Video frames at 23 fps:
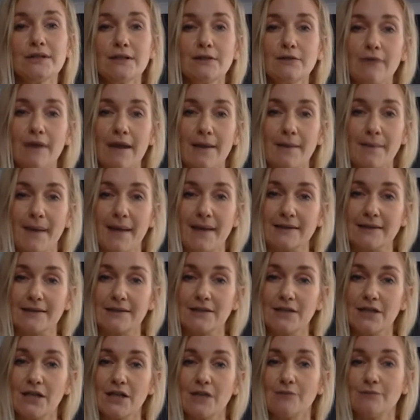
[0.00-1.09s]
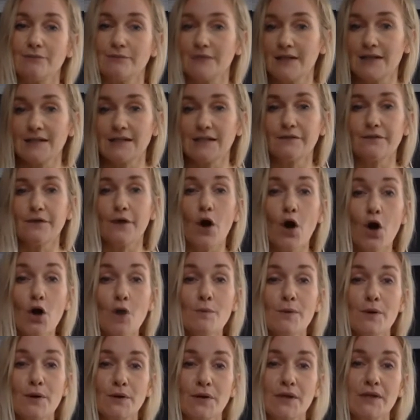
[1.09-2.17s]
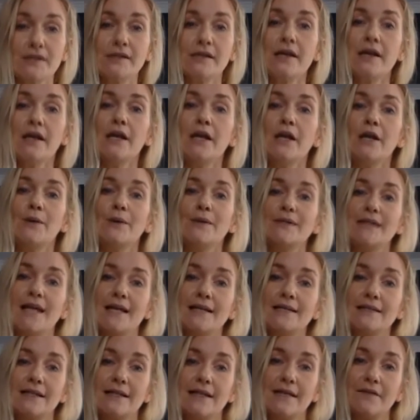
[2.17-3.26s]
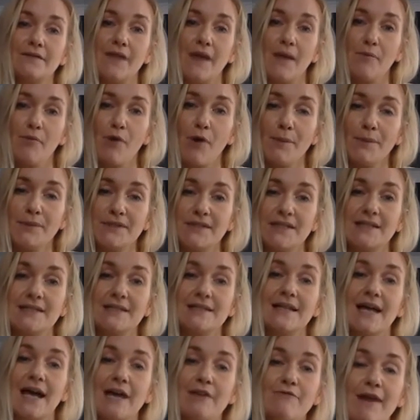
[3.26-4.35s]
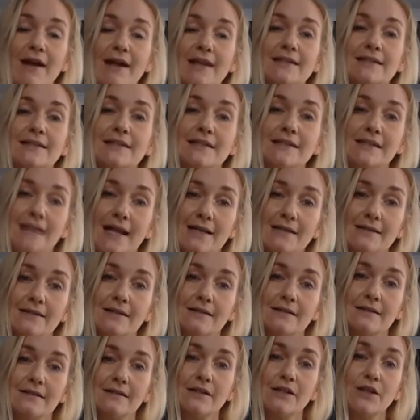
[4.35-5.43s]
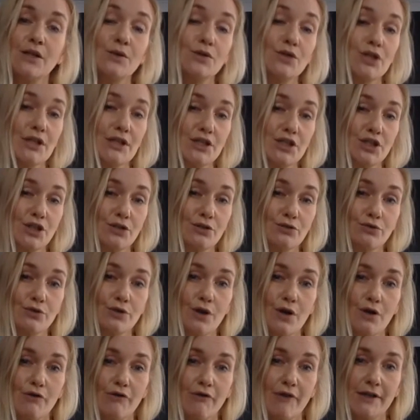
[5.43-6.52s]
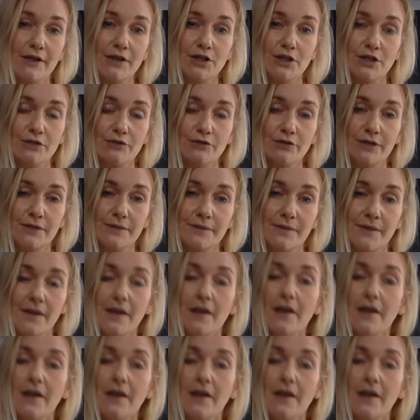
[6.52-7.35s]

nil rate band too, and this is for homeowners who intend to leave their property to direct descendants, usually children or grandchildren.